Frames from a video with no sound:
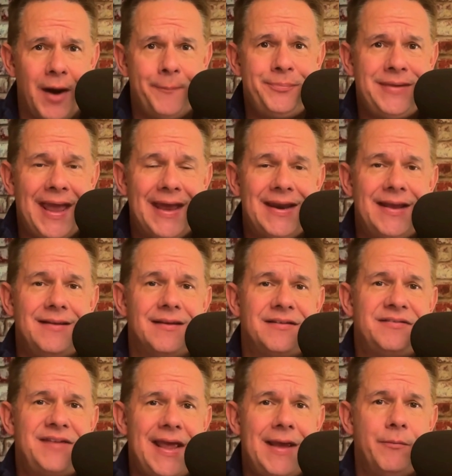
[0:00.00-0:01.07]
updating the
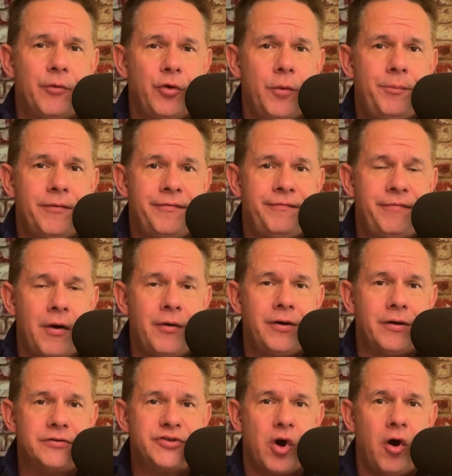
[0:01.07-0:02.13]
same group of
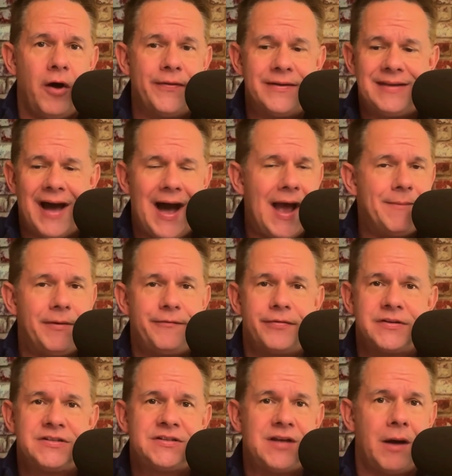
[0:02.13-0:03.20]
photos all the time, and
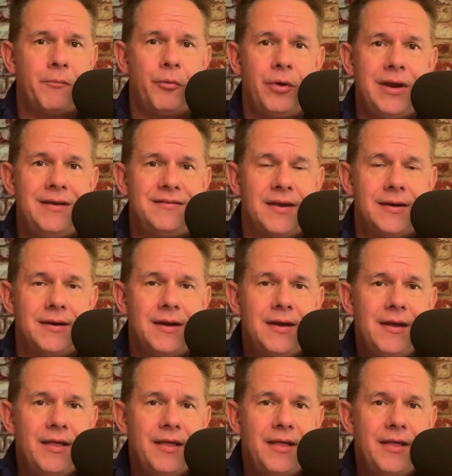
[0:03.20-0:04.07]
for some reason,